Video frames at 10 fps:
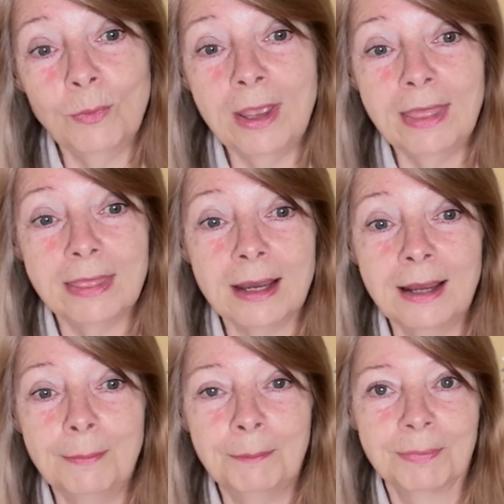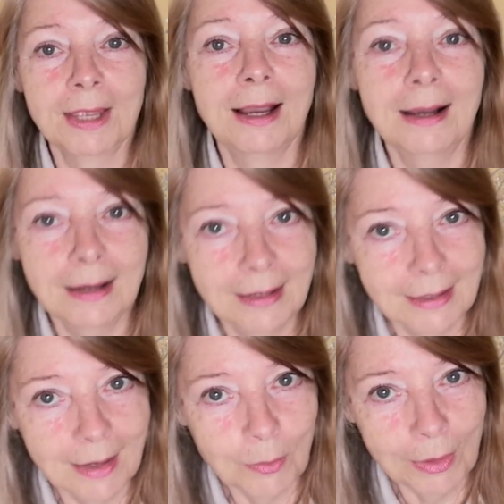with, I
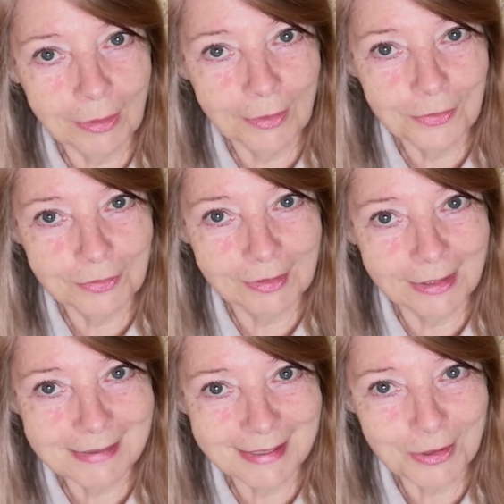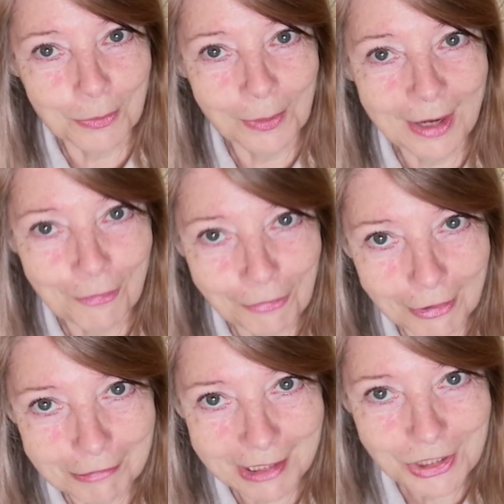won't go so far as to call it a
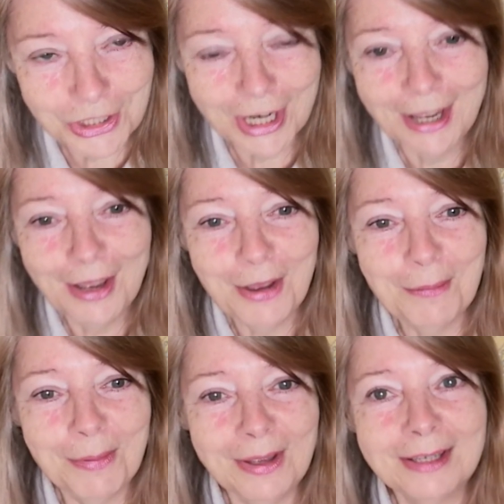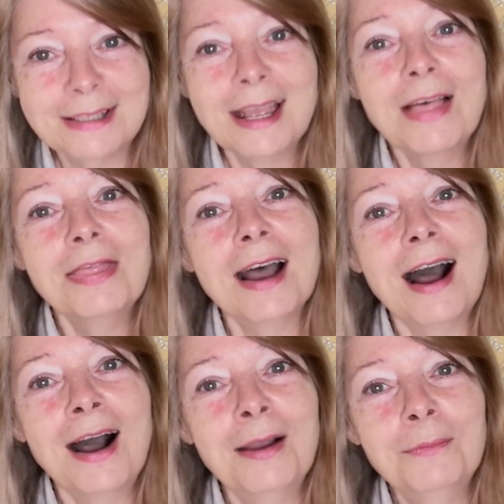flourish, but that
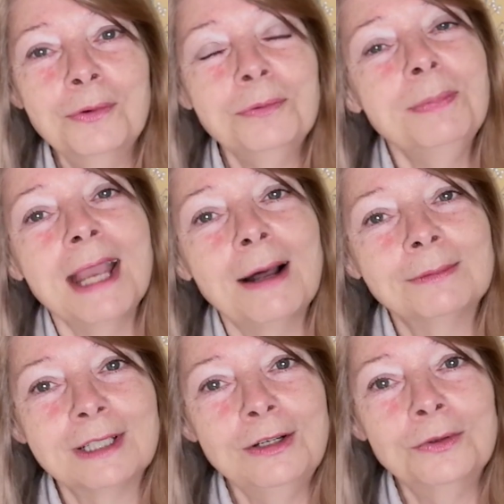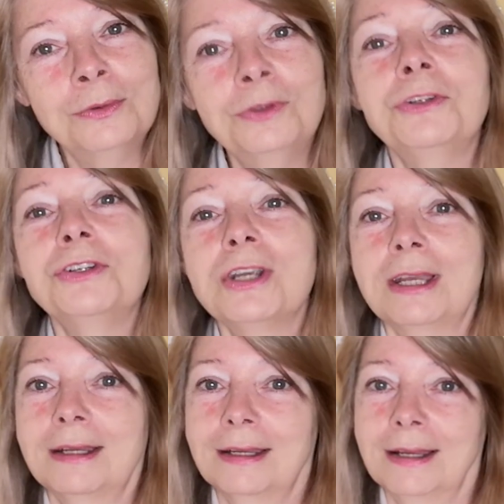I would be able to launch
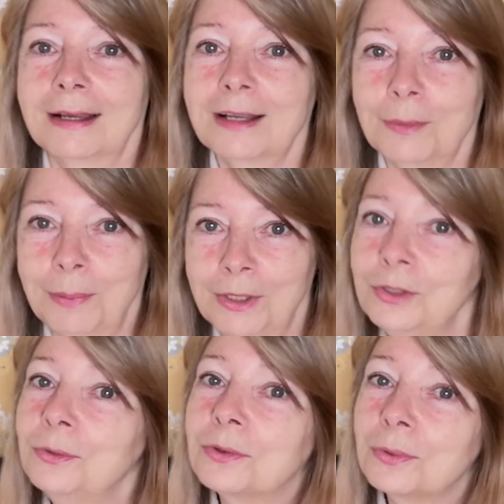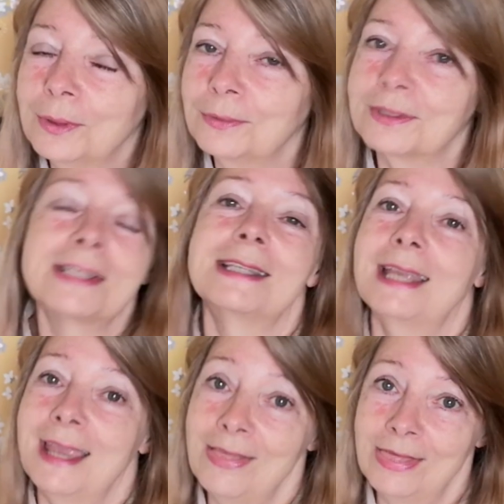a couple of new quilts
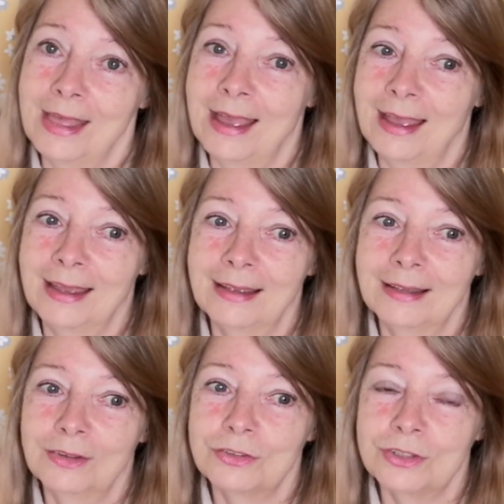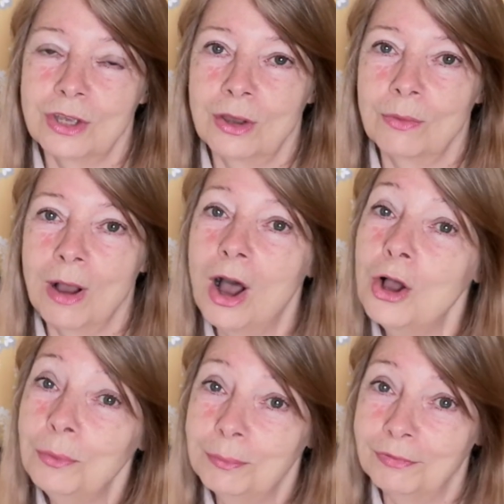in there. So
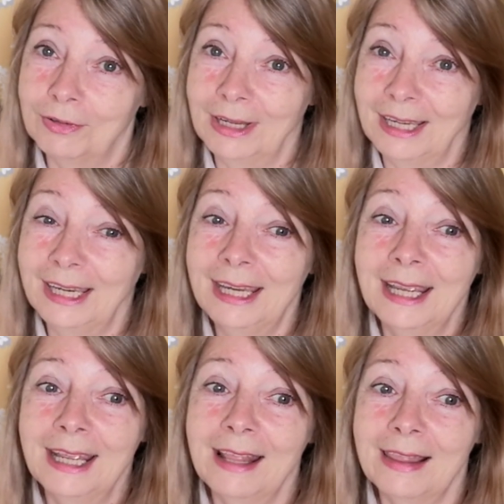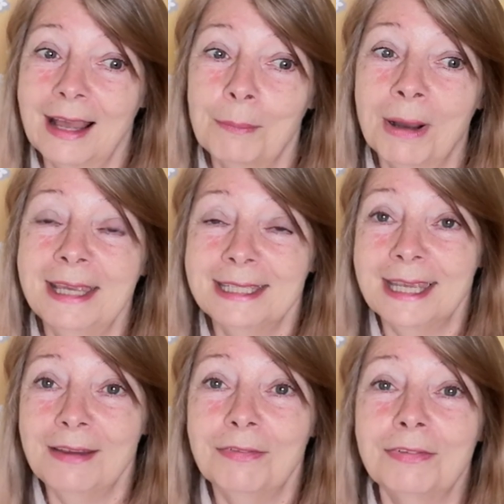hopefully that might
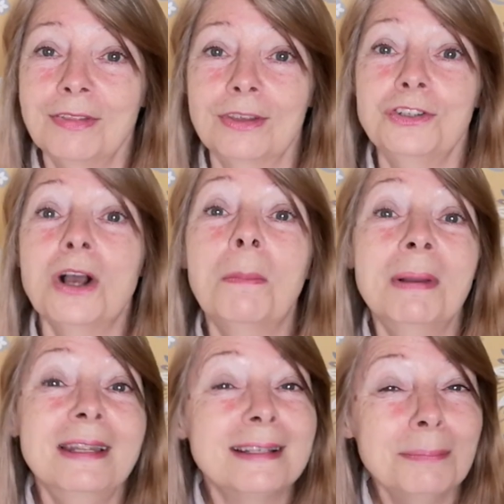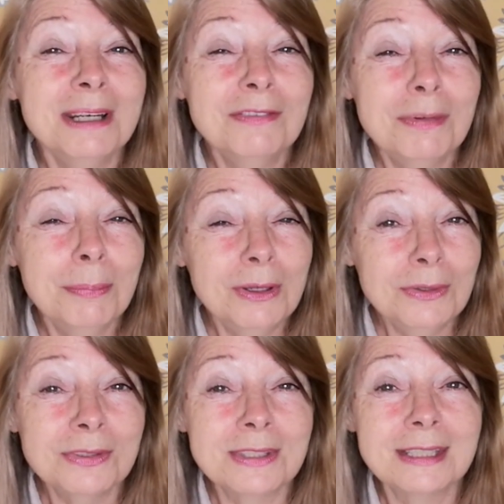give the shop a little bit of a
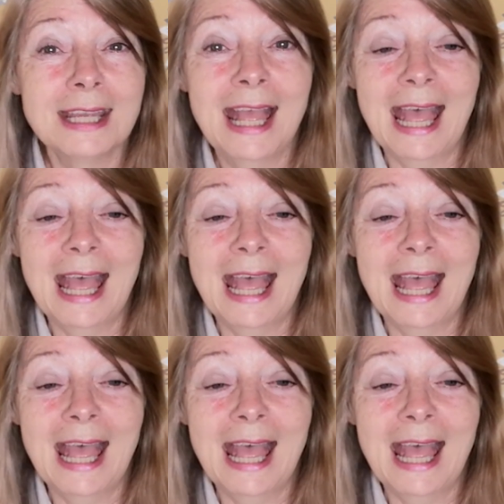boost